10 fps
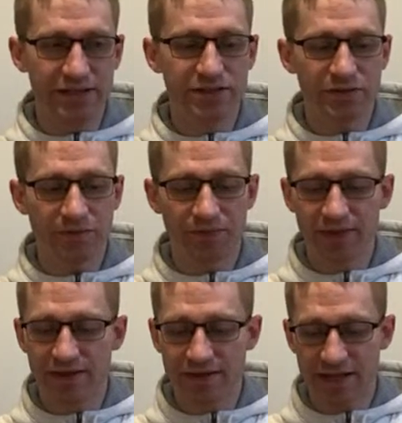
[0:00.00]
So
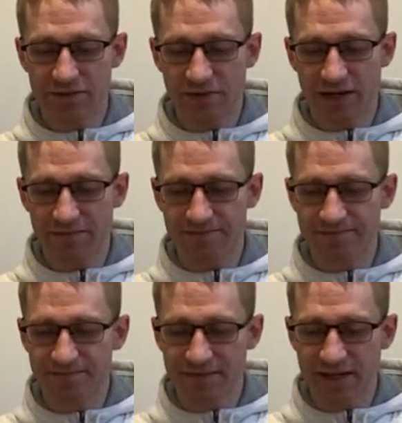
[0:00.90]
that's why I'm
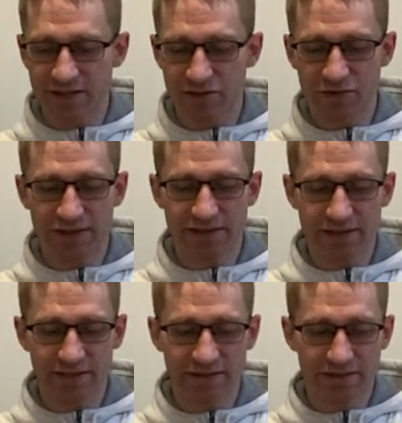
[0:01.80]
kind of strict in
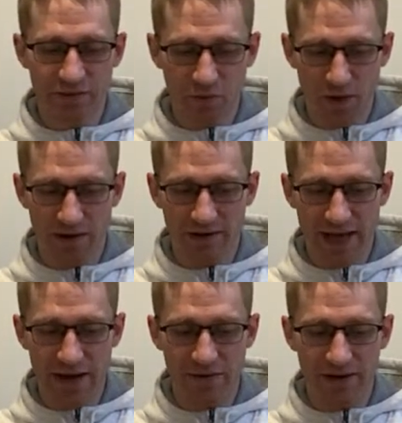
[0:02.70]
where and
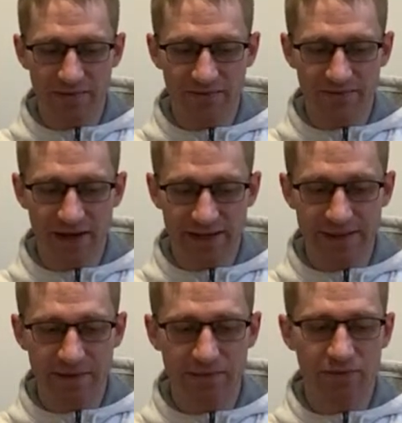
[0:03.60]
how I
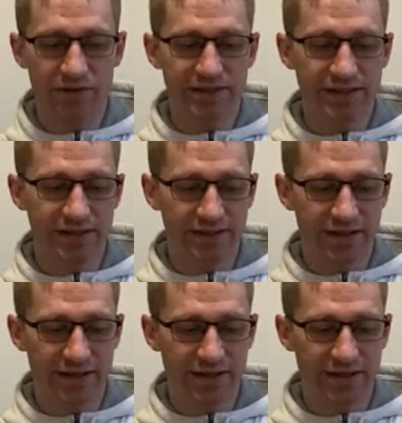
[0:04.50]
get my pour tea,